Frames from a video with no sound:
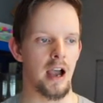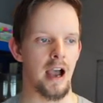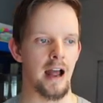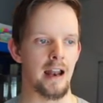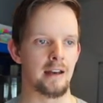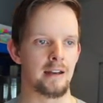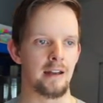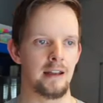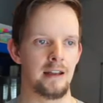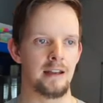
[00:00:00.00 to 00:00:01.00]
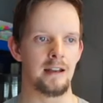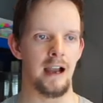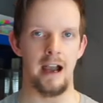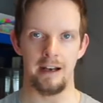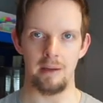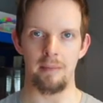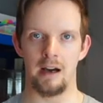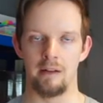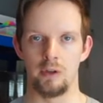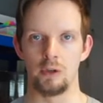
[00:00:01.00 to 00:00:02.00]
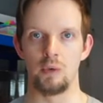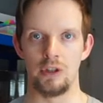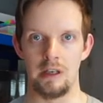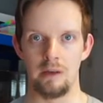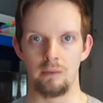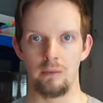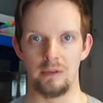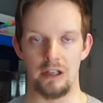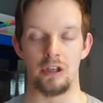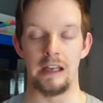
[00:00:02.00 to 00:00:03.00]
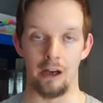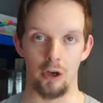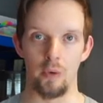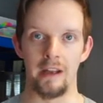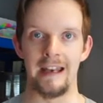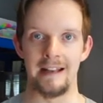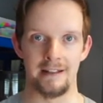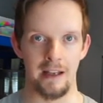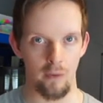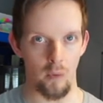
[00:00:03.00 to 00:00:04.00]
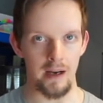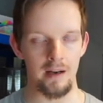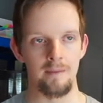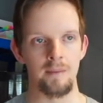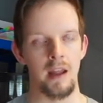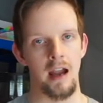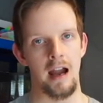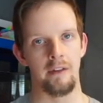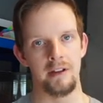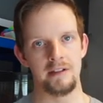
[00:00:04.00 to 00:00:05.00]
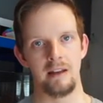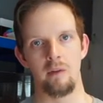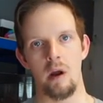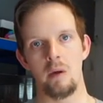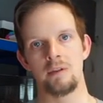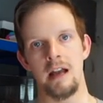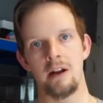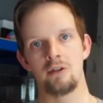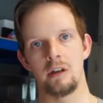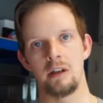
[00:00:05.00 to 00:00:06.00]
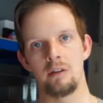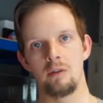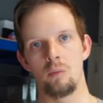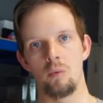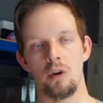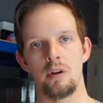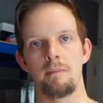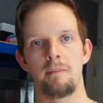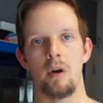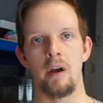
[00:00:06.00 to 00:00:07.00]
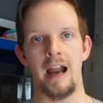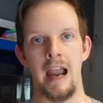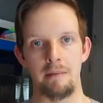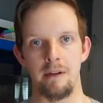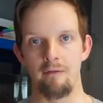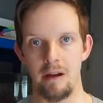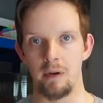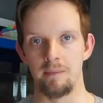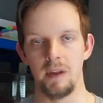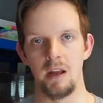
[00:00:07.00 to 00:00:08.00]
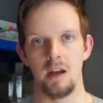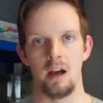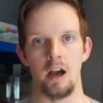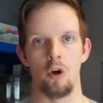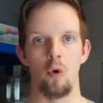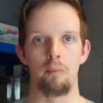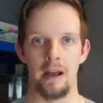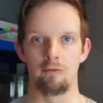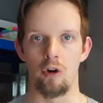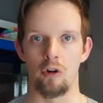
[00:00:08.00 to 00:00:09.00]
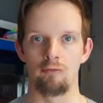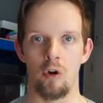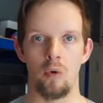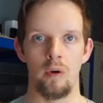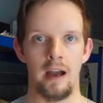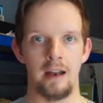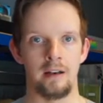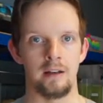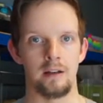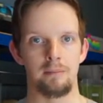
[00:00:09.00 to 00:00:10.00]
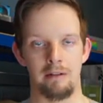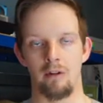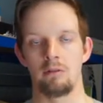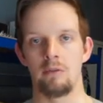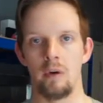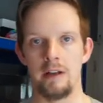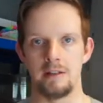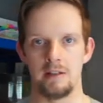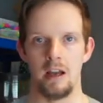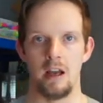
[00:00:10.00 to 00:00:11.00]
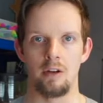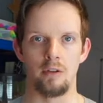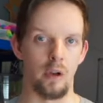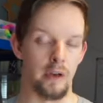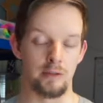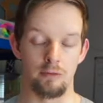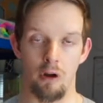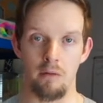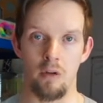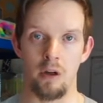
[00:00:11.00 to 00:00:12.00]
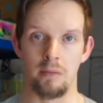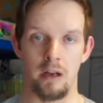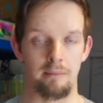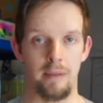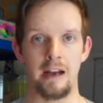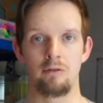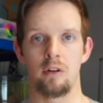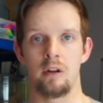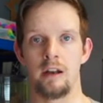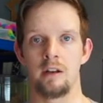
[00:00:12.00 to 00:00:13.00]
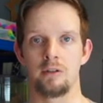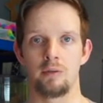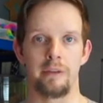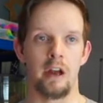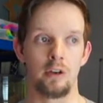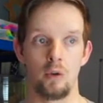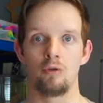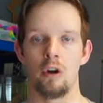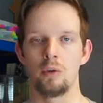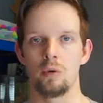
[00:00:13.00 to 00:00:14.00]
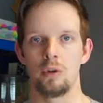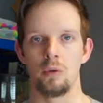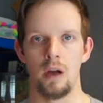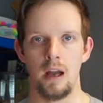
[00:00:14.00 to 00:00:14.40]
and he had a pack of those which he was actually including in his giveaway. And this giveaway was actually won by Amy Freeman, or Pet Rock and Roll. And Pet Rock and Roll is not only a subscriber of mine but a patron and someone that I do try and talk to